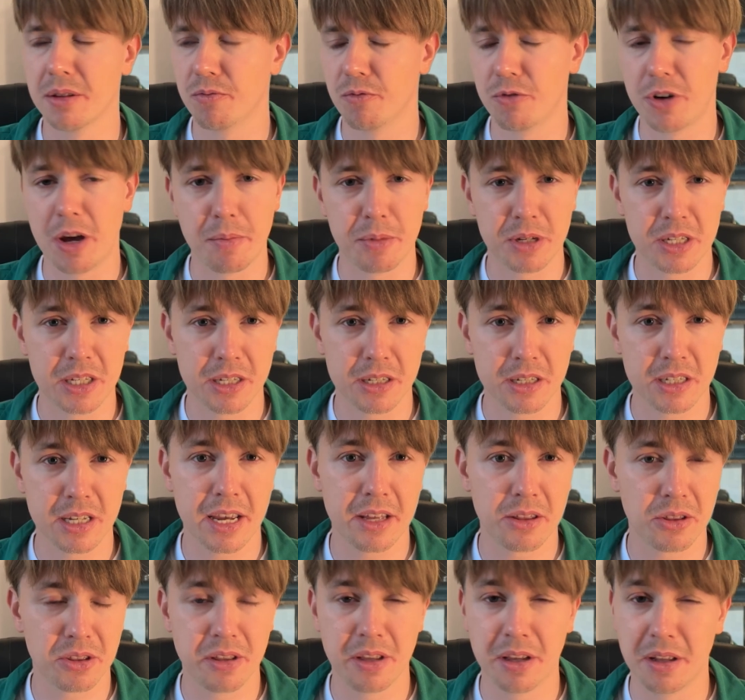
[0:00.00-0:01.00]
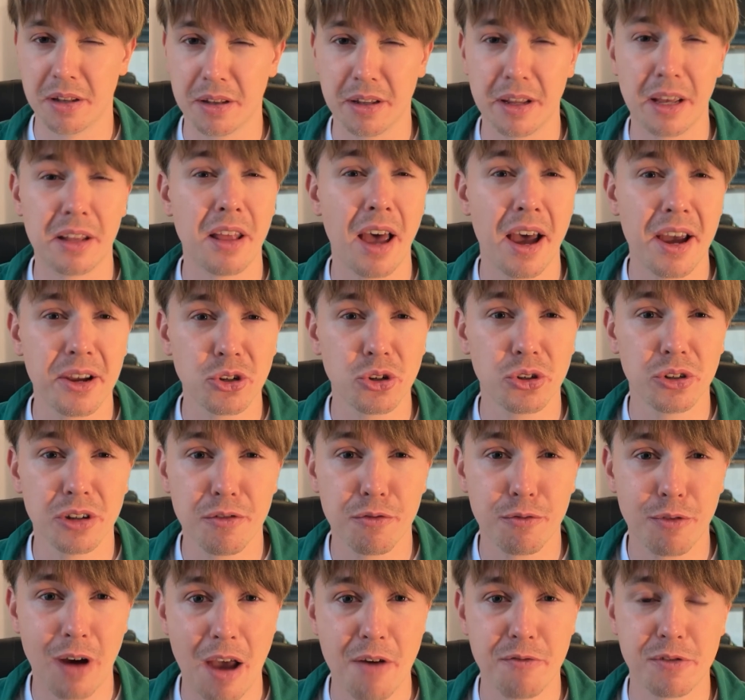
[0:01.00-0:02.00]
famously said that a knight on
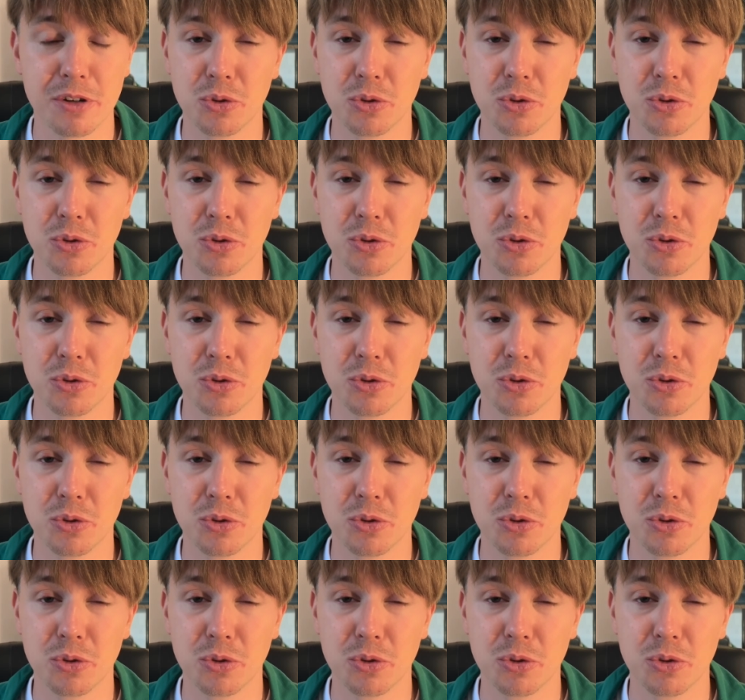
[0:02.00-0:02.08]
f5